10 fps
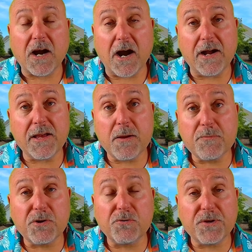I am
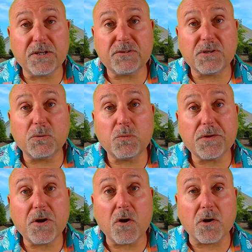your realtor
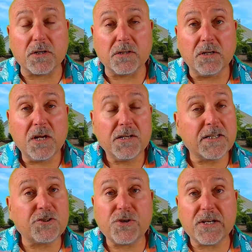with heart,
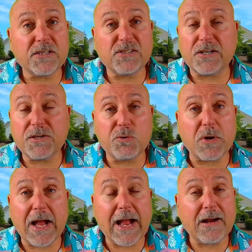not trying to sell you
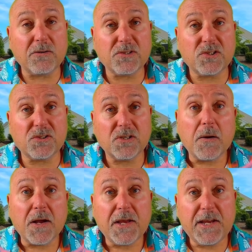a house
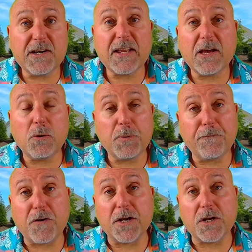here to help you
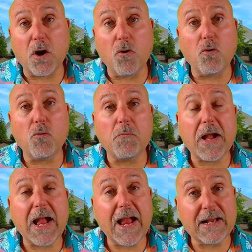find a home
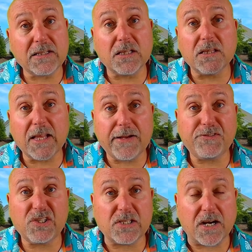and a
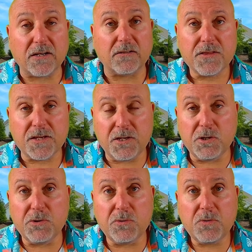lifestyle that
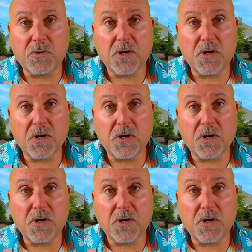you